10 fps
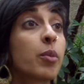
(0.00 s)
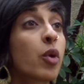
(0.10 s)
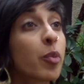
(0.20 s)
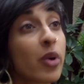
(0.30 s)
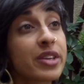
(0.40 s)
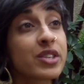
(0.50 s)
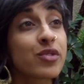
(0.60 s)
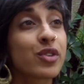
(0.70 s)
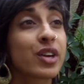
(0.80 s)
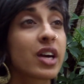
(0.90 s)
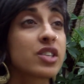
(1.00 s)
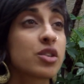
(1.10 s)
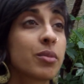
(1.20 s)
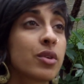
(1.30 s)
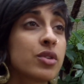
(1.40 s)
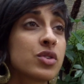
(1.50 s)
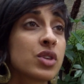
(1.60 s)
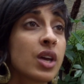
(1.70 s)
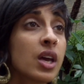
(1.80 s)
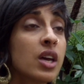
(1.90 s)
They're more present for the
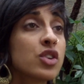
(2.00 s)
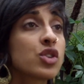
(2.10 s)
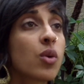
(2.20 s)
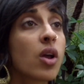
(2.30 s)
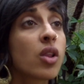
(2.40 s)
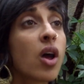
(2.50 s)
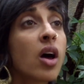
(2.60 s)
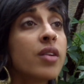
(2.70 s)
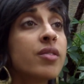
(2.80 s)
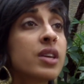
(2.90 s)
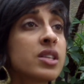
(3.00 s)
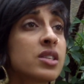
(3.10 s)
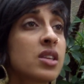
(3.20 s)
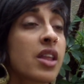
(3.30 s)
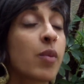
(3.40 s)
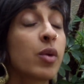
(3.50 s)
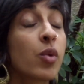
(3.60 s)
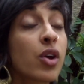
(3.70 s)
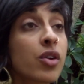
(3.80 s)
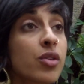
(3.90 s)
customers. So a lot of this that we
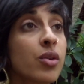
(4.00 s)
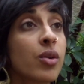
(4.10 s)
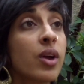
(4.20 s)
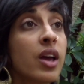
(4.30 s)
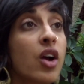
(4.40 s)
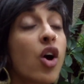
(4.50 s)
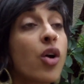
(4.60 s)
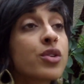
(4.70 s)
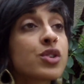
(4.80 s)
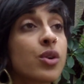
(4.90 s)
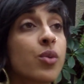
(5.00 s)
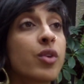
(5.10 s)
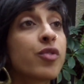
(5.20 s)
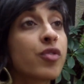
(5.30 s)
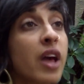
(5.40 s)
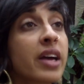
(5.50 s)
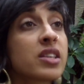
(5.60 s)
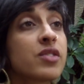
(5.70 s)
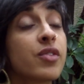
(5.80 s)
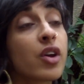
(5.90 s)
work through also
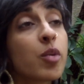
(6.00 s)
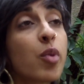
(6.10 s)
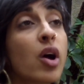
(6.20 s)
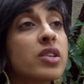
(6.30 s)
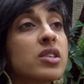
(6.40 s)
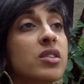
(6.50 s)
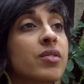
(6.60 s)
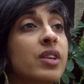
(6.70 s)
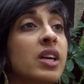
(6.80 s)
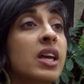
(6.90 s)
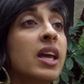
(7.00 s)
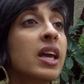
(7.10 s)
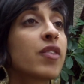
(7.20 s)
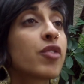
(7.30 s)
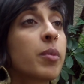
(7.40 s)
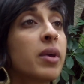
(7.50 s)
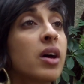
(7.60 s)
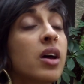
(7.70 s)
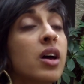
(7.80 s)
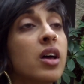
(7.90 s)
reflects very positively from
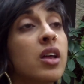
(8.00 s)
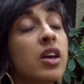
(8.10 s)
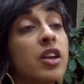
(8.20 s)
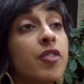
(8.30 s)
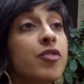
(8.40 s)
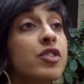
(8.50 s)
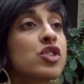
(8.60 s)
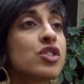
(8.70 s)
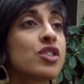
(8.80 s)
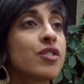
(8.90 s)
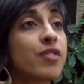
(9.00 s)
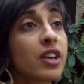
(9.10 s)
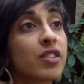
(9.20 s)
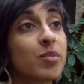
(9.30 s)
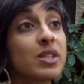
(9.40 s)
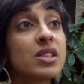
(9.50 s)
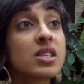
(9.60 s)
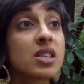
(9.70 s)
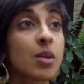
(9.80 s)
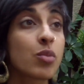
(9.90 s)
an efficient and effective
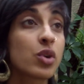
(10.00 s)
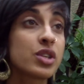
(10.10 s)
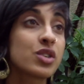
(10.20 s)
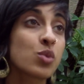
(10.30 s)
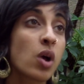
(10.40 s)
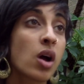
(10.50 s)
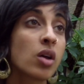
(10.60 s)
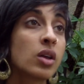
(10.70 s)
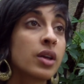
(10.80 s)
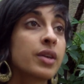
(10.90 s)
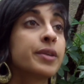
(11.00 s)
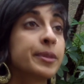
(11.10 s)
business standpoint as well.